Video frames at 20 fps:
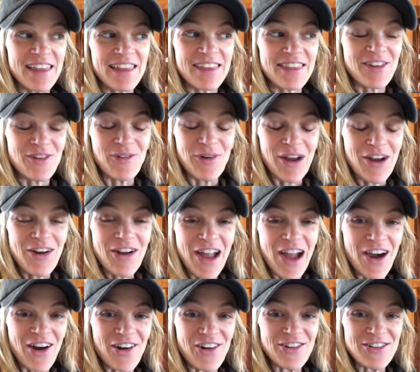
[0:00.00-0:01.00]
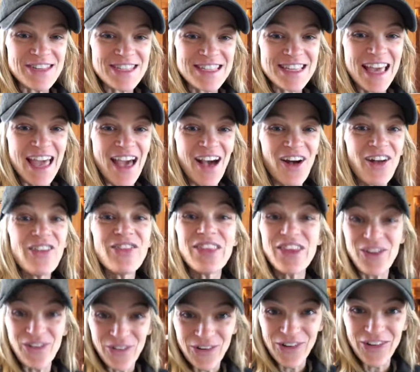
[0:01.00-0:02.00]
the warehouse held
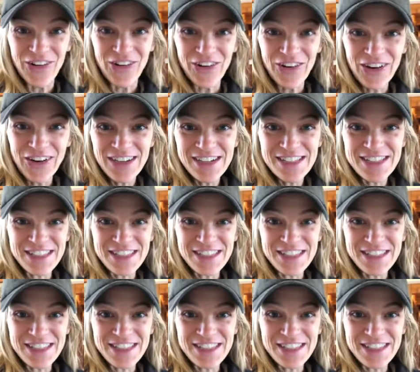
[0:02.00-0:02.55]
the order